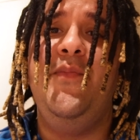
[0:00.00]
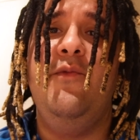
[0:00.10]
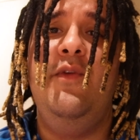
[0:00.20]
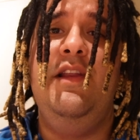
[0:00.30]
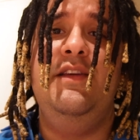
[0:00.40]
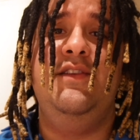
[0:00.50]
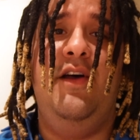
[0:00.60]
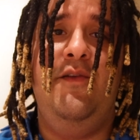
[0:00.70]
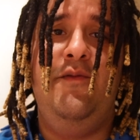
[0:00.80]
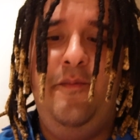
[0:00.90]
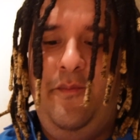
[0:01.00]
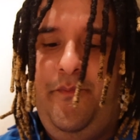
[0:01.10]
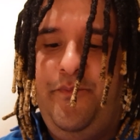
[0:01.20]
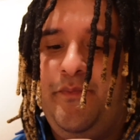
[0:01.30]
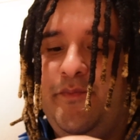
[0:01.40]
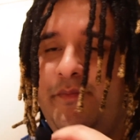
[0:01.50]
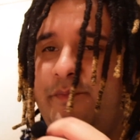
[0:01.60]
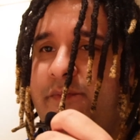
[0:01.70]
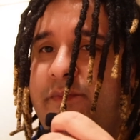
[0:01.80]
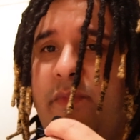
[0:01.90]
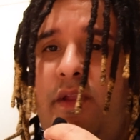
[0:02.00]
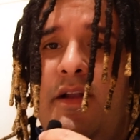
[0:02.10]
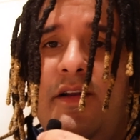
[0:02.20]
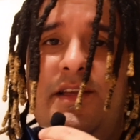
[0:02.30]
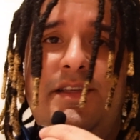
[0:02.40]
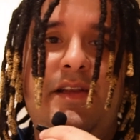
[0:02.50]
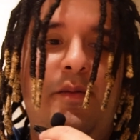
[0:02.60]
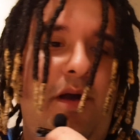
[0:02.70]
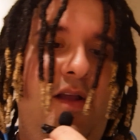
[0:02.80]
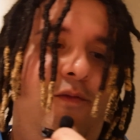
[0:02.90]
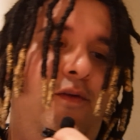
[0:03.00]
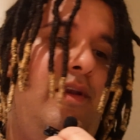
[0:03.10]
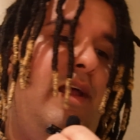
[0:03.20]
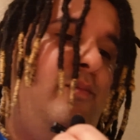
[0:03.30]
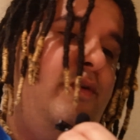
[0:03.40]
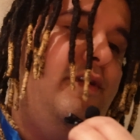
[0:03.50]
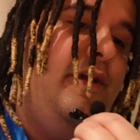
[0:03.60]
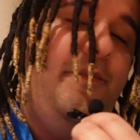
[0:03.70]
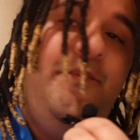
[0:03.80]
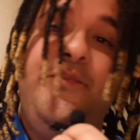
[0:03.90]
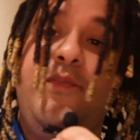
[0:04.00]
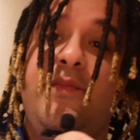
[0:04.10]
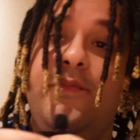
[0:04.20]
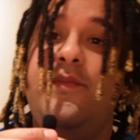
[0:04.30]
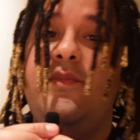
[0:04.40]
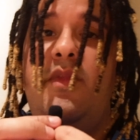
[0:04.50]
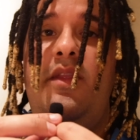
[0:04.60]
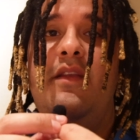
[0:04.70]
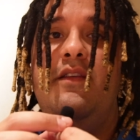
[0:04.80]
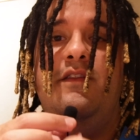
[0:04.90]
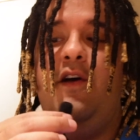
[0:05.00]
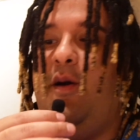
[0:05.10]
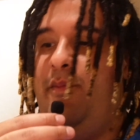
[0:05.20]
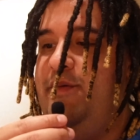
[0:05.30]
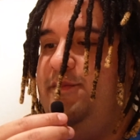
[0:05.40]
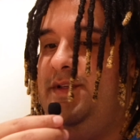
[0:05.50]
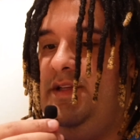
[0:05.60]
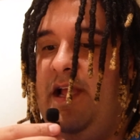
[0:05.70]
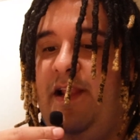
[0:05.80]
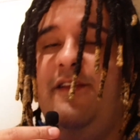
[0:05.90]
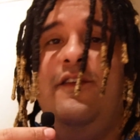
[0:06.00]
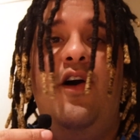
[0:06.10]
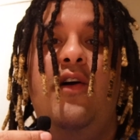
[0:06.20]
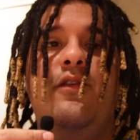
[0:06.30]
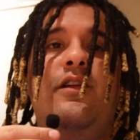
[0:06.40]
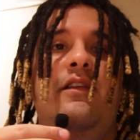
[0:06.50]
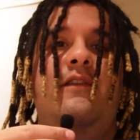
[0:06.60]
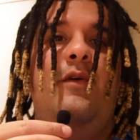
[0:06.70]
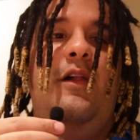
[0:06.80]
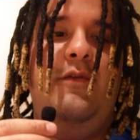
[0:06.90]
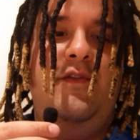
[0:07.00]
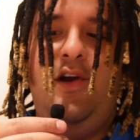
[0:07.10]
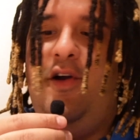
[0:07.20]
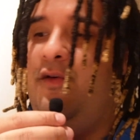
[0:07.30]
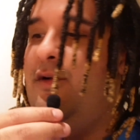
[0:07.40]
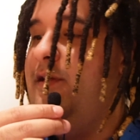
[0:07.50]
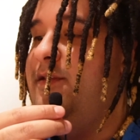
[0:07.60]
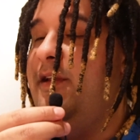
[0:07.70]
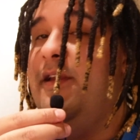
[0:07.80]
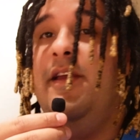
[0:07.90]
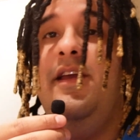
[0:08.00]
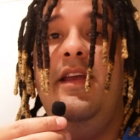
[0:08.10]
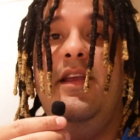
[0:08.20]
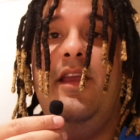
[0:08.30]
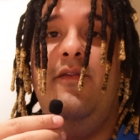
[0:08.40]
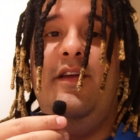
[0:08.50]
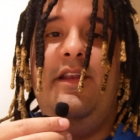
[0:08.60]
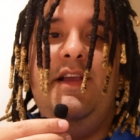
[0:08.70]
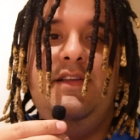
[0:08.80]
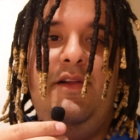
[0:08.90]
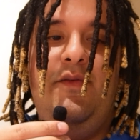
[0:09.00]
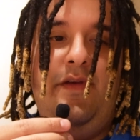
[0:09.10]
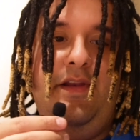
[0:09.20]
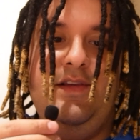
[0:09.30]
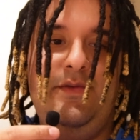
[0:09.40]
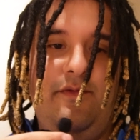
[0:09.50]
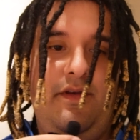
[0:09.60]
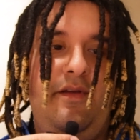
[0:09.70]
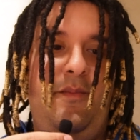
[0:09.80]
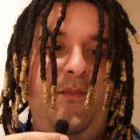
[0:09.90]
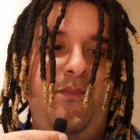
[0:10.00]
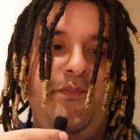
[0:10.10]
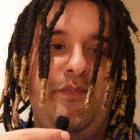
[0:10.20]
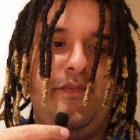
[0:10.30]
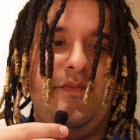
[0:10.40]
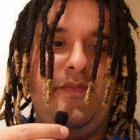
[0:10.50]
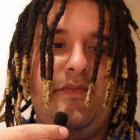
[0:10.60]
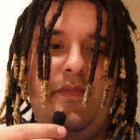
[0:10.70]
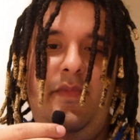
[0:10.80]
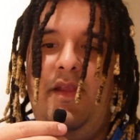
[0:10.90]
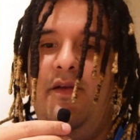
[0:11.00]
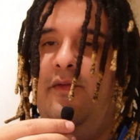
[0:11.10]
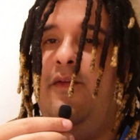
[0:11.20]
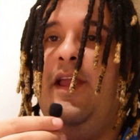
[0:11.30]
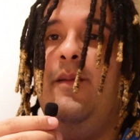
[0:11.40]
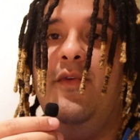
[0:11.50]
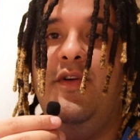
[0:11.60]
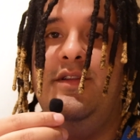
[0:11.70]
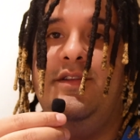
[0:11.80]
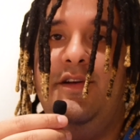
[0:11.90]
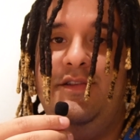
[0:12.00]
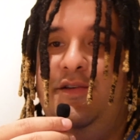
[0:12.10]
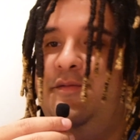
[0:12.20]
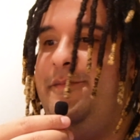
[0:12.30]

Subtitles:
Really soft. Could easily bite through it like butter. The top slightly char grilled as well with charcoal, I think. Give it a nice little finish with a flame grilled touch.